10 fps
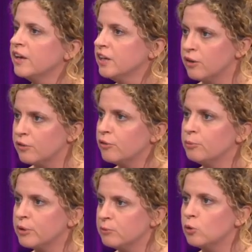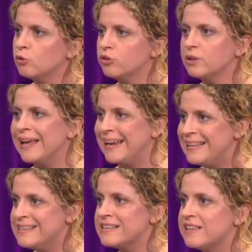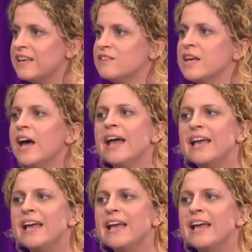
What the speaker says: you know, the Supreme Court should get into this.